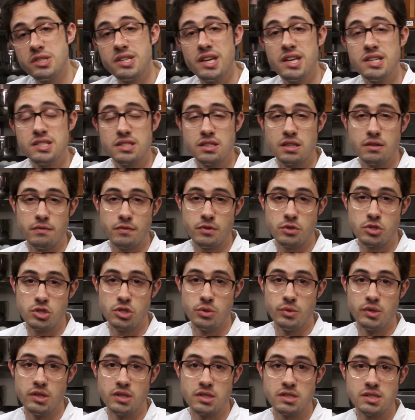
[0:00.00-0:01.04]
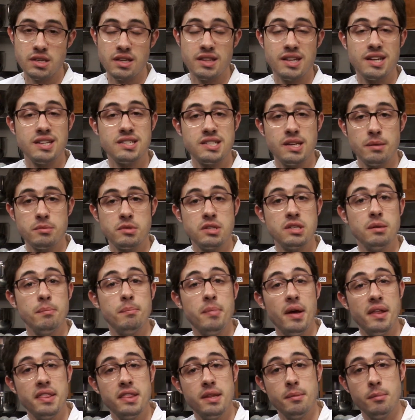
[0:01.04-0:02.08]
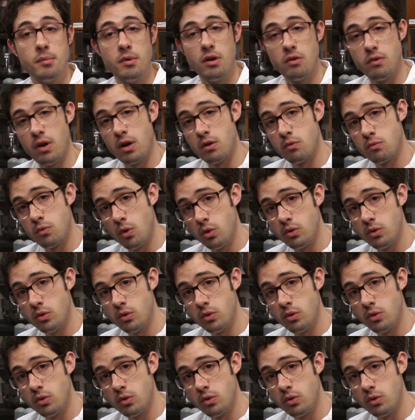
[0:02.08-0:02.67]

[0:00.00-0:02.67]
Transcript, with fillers: we tasted them for chewiness and then attempted to bend them around a